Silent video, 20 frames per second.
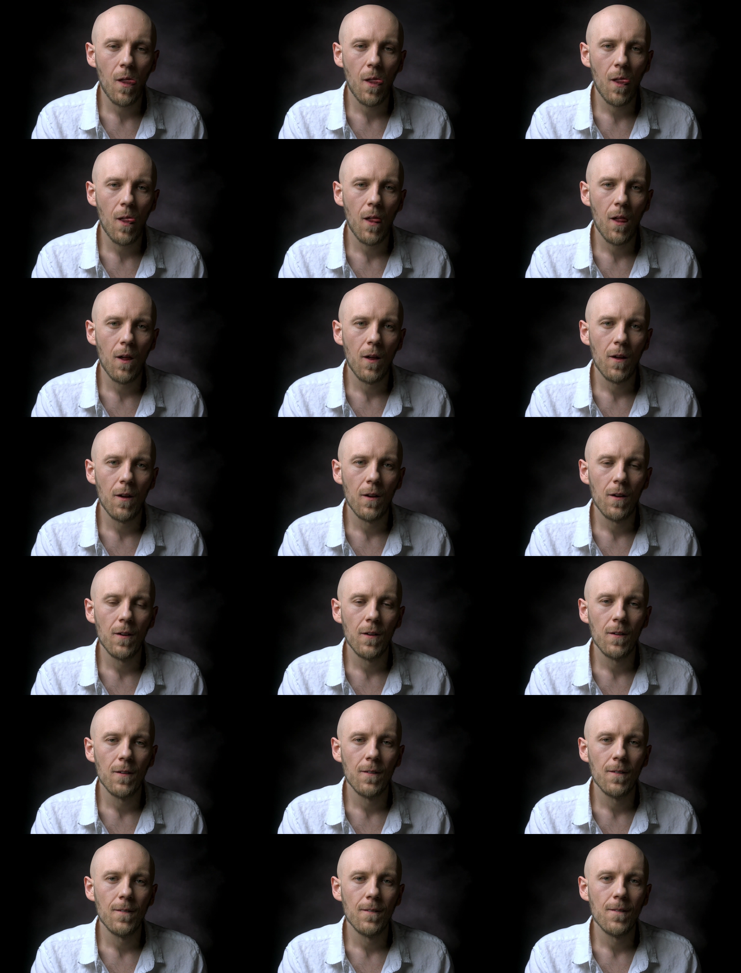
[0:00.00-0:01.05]

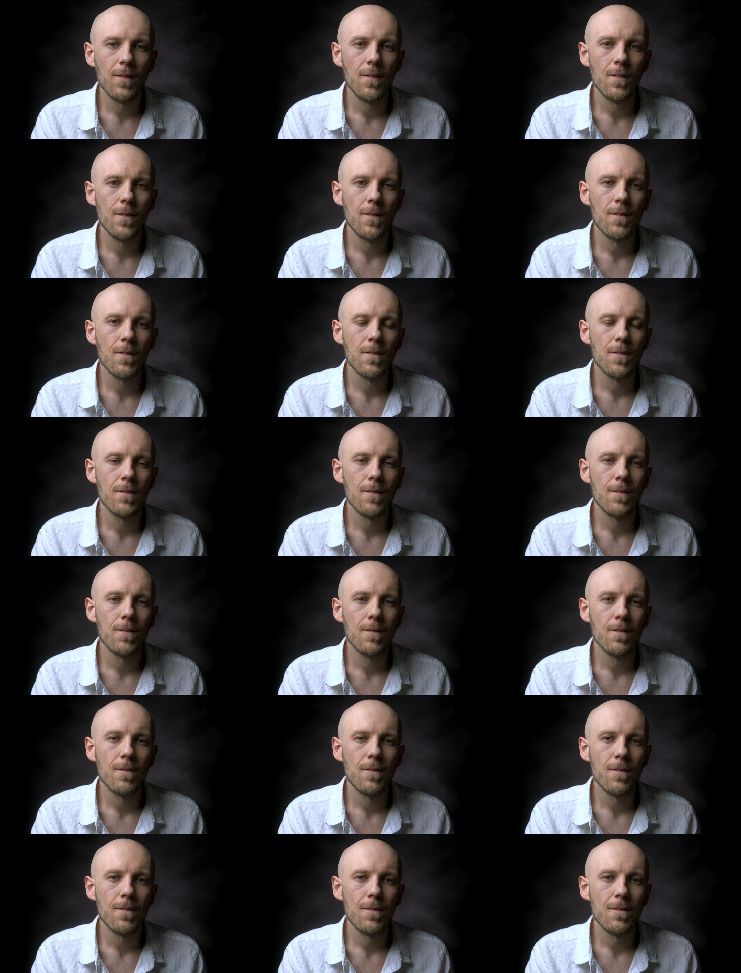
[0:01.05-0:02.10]

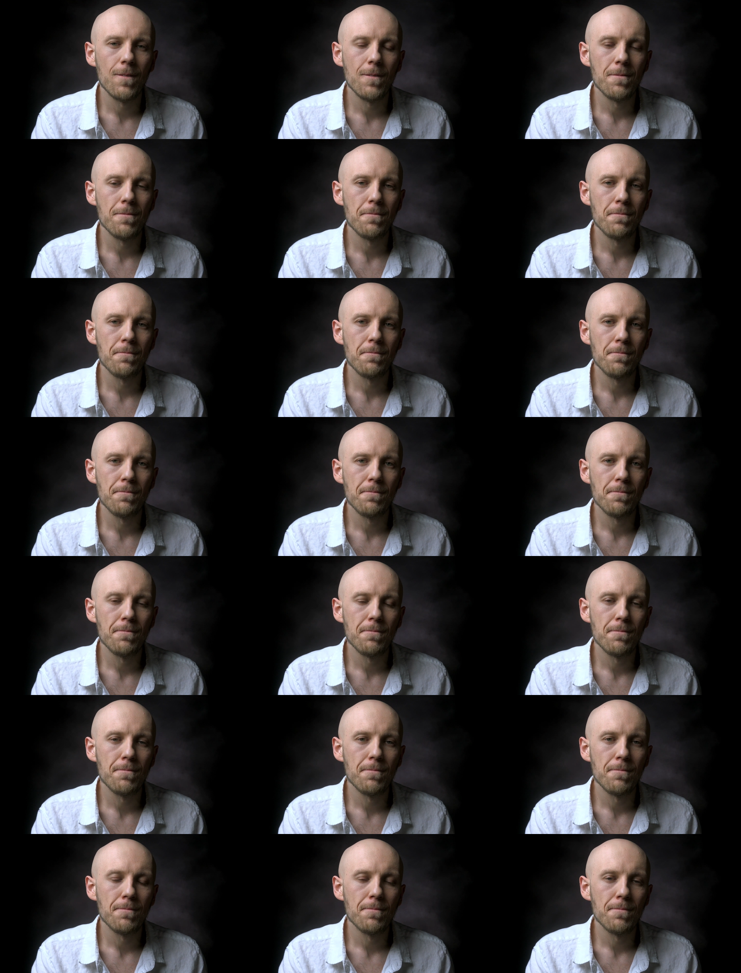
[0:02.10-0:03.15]

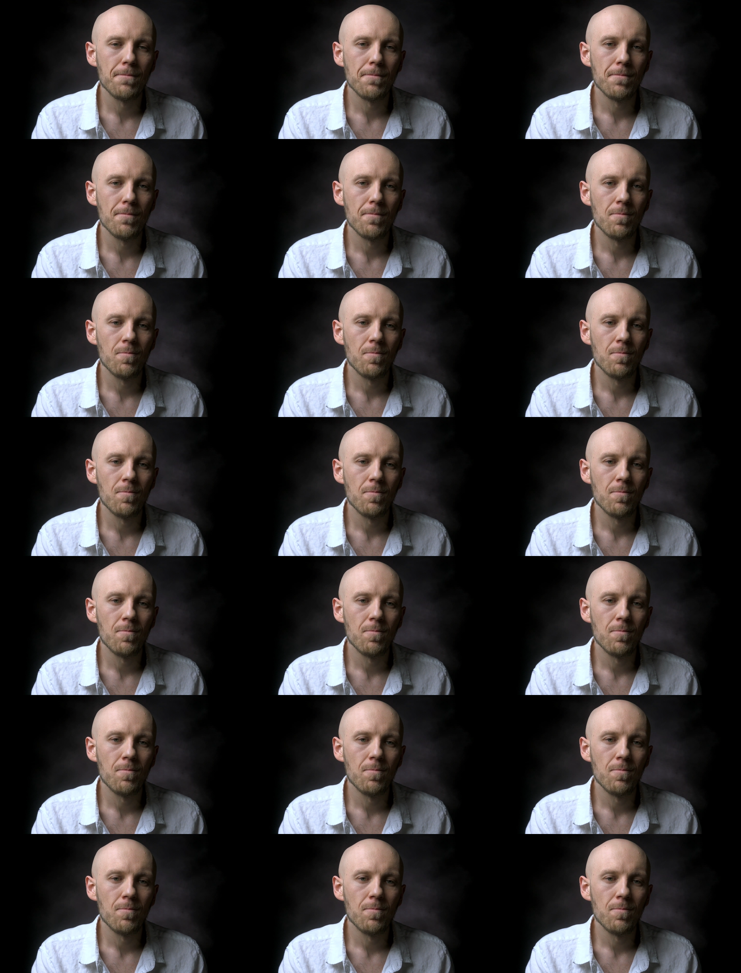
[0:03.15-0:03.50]
Nothing is said.